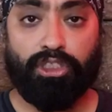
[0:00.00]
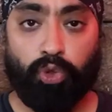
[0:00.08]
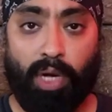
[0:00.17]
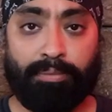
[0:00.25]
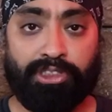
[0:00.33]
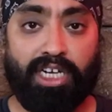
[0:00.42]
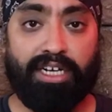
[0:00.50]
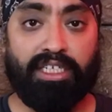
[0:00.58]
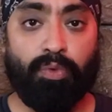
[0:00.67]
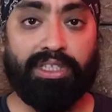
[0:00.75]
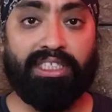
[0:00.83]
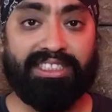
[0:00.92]
So I'm
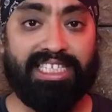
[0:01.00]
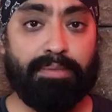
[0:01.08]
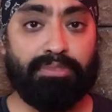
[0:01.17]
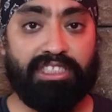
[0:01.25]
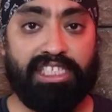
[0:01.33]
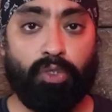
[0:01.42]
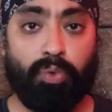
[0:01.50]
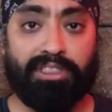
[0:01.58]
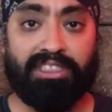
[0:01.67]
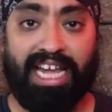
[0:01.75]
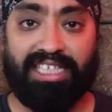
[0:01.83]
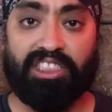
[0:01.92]
starting with the same
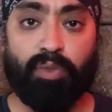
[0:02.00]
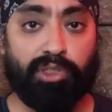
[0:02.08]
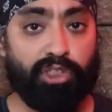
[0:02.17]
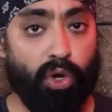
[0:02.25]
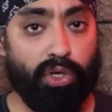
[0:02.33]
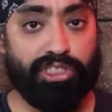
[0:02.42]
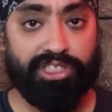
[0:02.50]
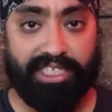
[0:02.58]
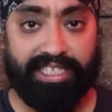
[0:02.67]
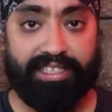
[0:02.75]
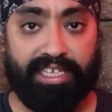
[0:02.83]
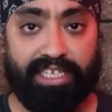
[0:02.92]
sequence as it was launched
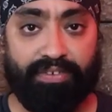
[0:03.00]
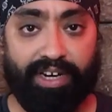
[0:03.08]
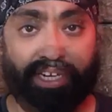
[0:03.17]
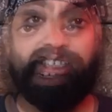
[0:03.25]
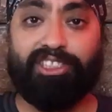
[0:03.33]
in the event.